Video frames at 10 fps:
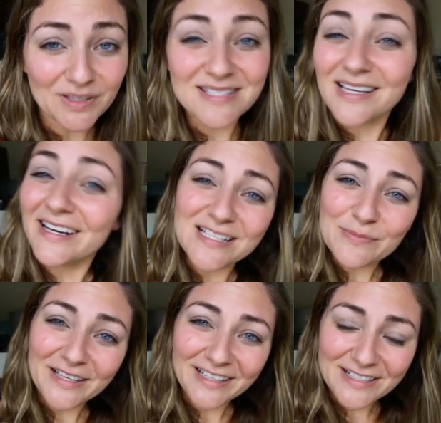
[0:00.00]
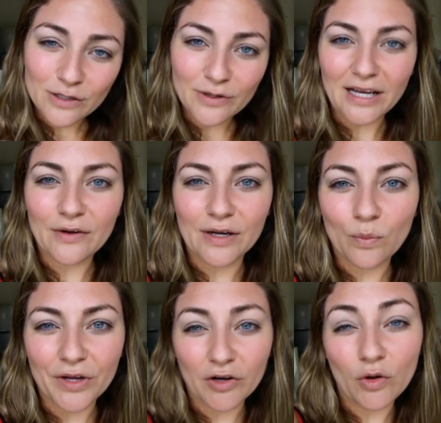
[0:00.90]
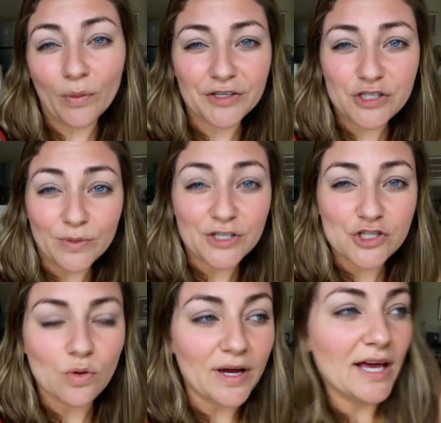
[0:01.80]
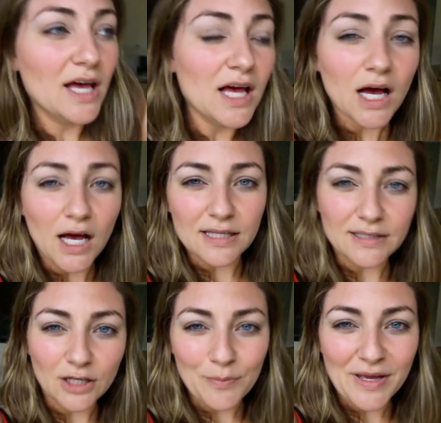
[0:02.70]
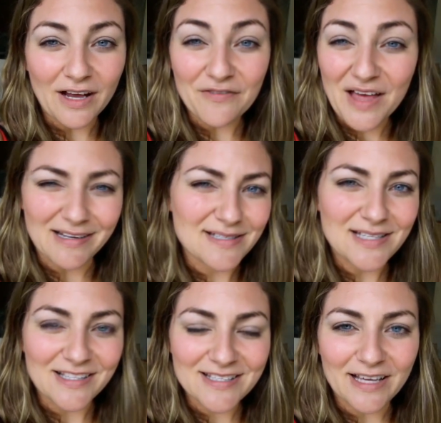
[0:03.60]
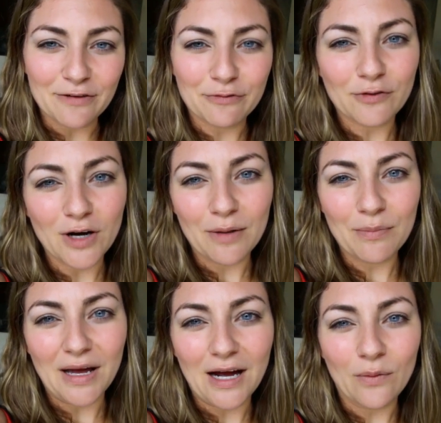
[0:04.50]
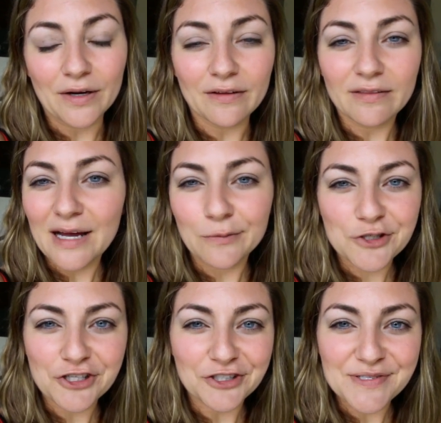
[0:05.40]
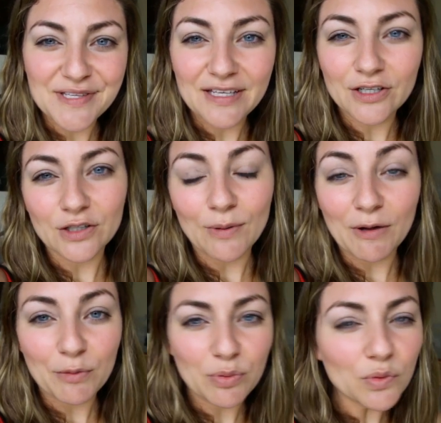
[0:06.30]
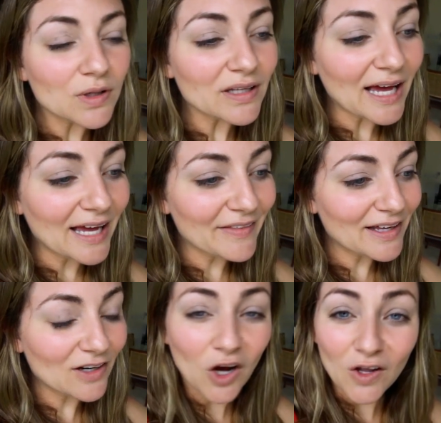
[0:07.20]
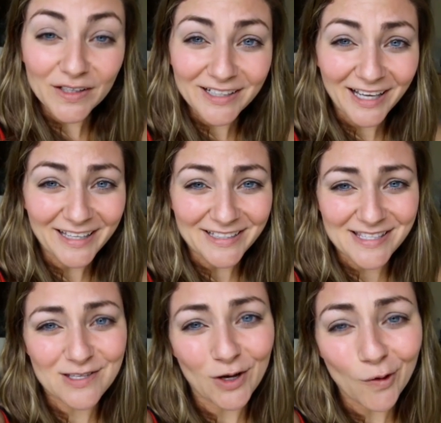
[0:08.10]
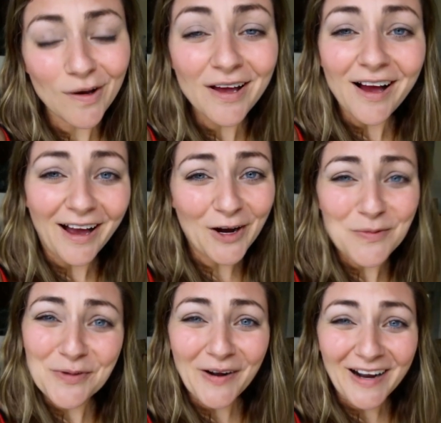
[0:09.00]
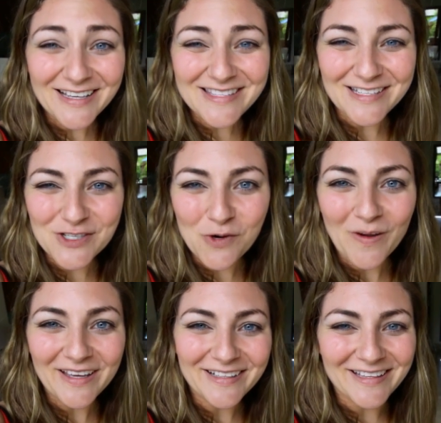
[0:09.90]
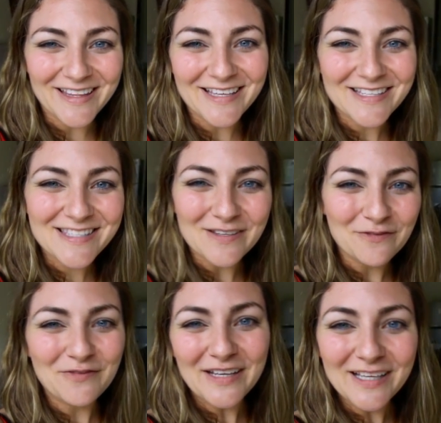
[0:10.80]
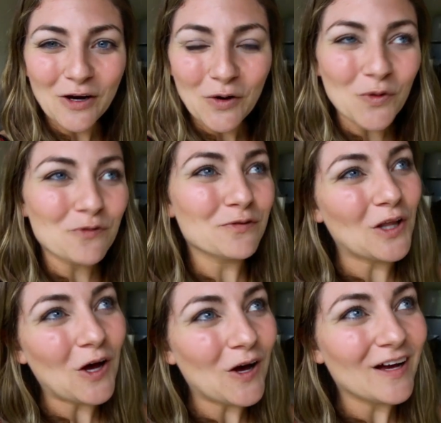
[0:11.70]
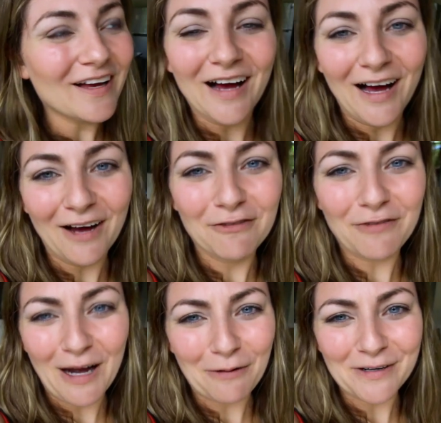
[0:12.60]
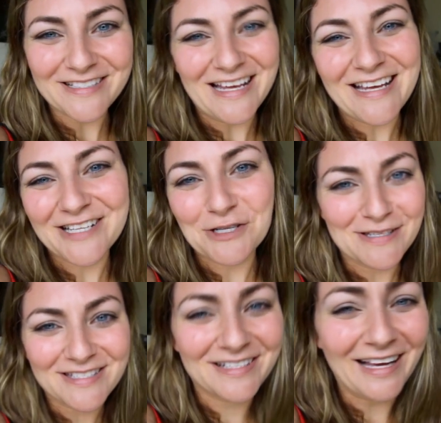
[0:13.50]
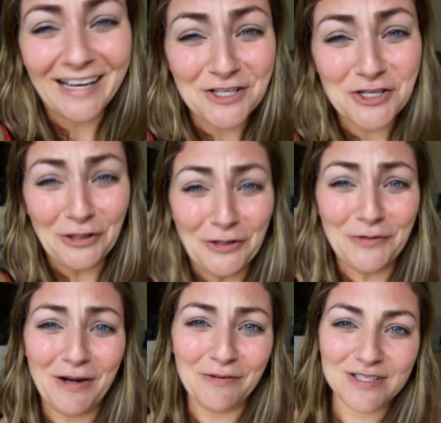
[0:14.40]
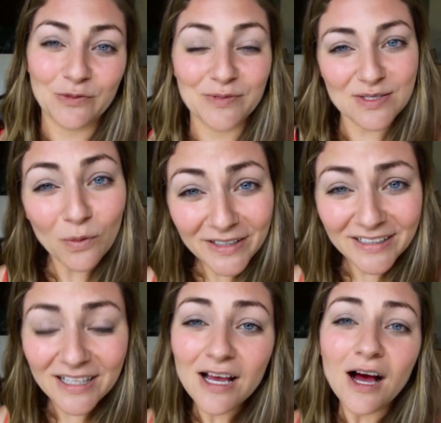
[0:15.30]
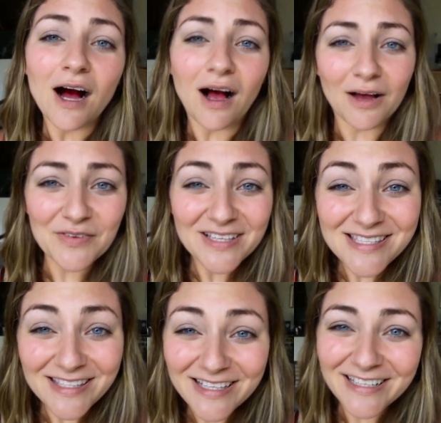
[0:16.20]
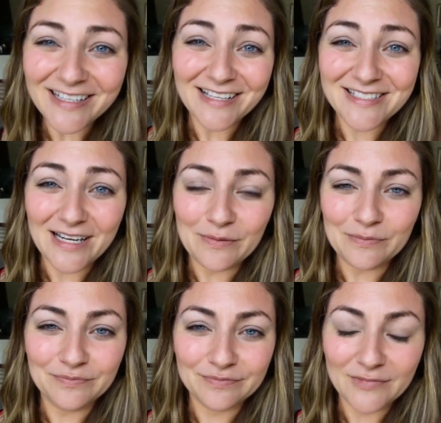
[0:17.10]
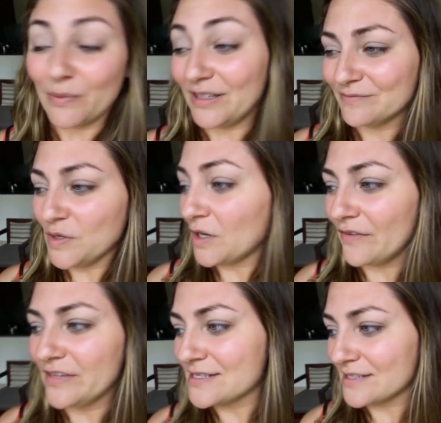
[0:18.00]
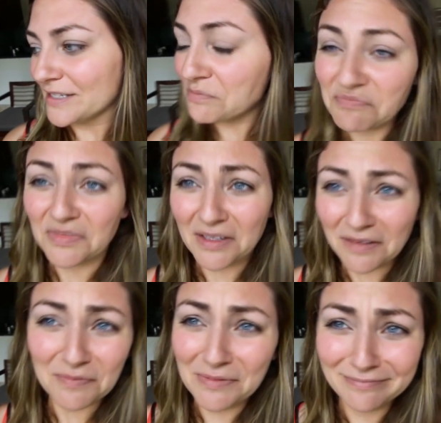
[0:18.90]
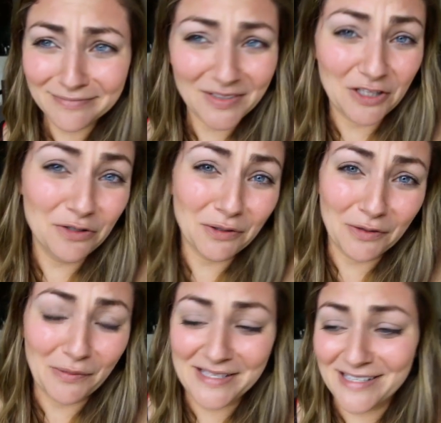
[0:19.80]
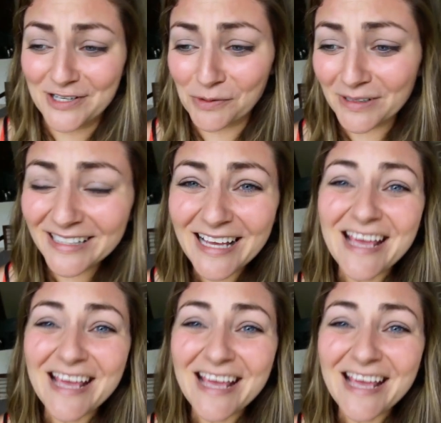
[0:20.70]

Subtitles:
But the sun is beginning to go down and we are going to enjoy a little bit of that sunset from our loungers here around the pool and then call it a night. So I hope you guys enjoyed this video vlog of our day just kind of chilling around the resort. Obviously, next time, well, not obviously, you don't know my schedule.